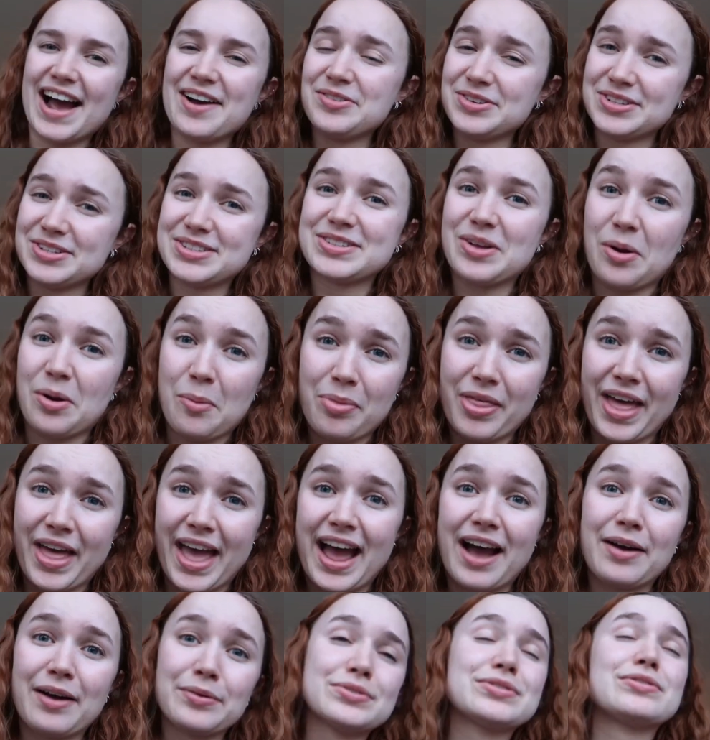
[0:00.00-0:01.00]
I will stop
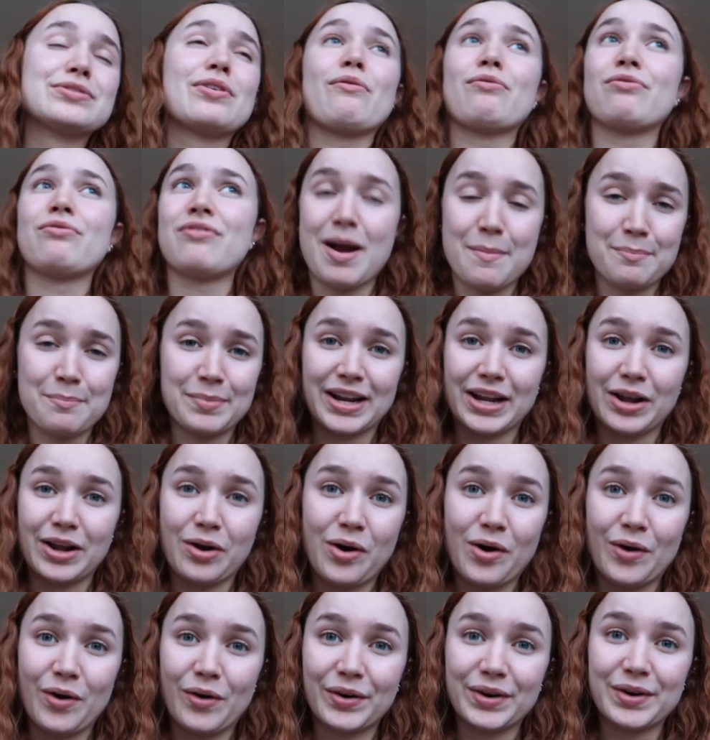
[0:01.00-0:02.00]
there I'll stop rambling
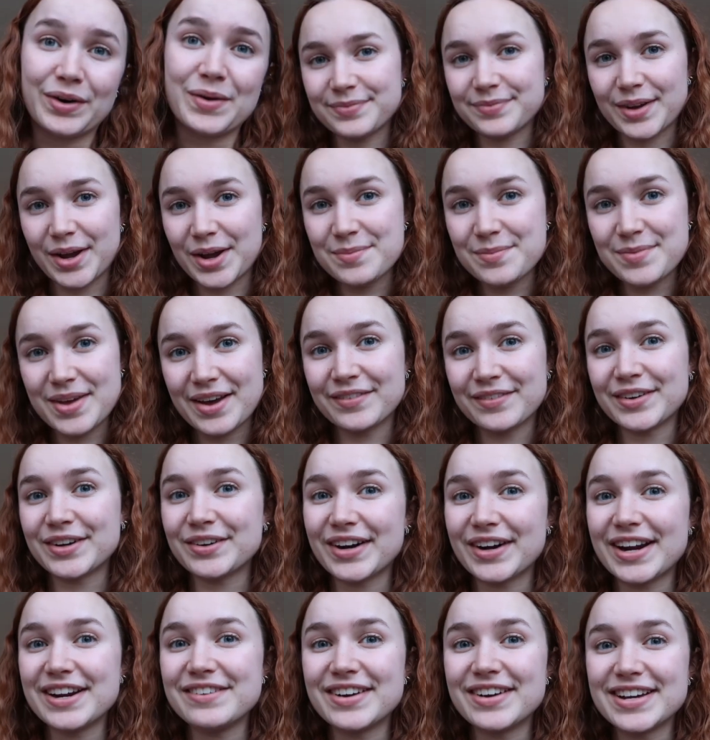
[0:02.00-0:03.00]
on I hope you have a
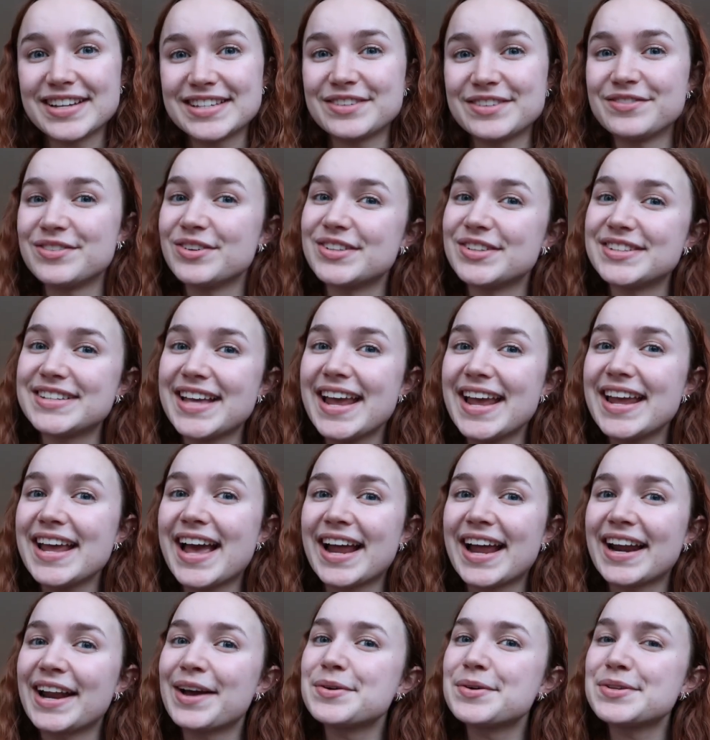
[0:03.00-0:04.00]
great rest of your day
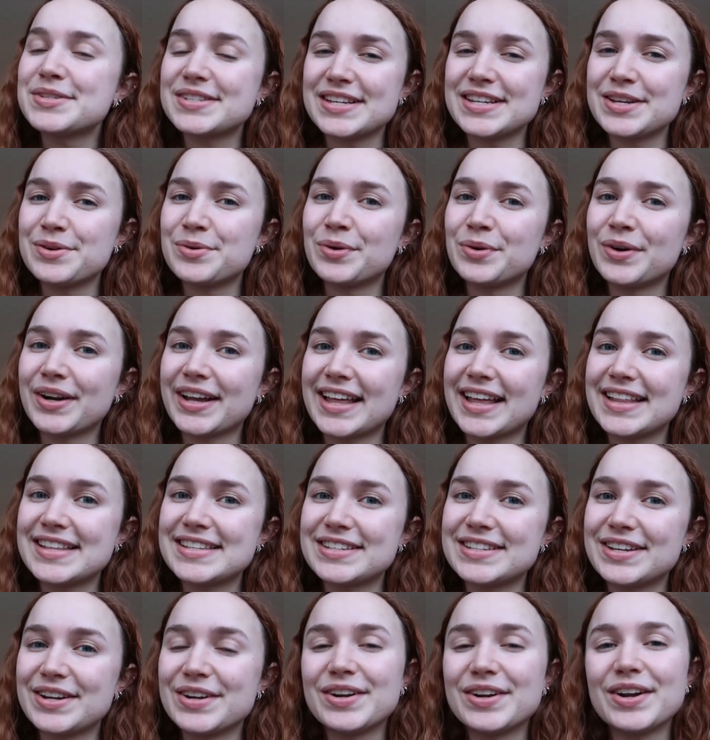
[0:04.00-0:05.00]
and I will see you all
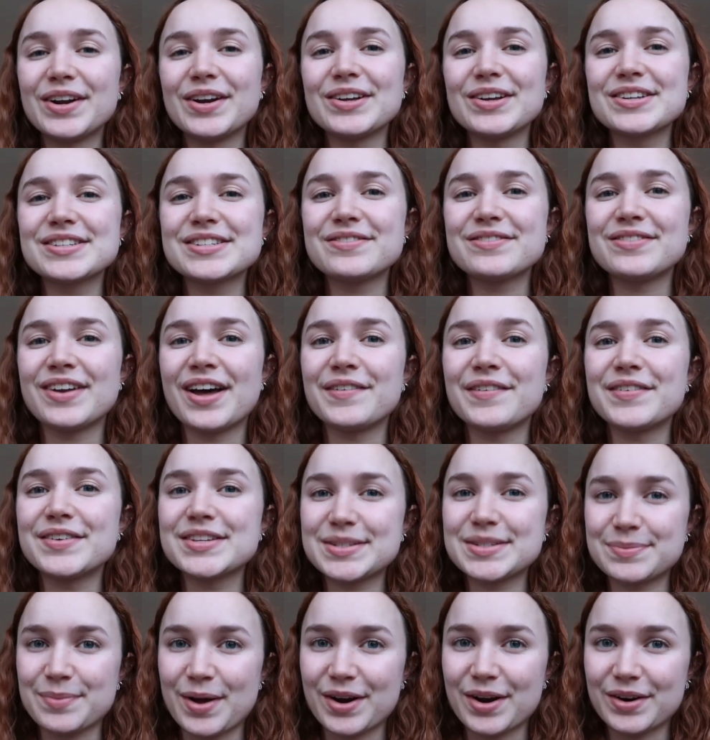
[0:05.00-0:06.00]
again soon lots of love
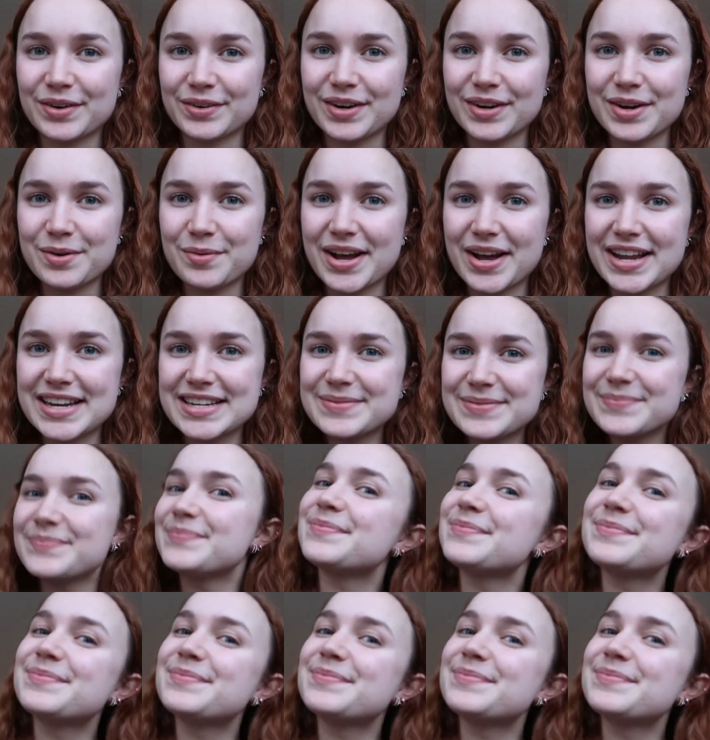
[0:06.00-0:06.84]
Sparkle Rewind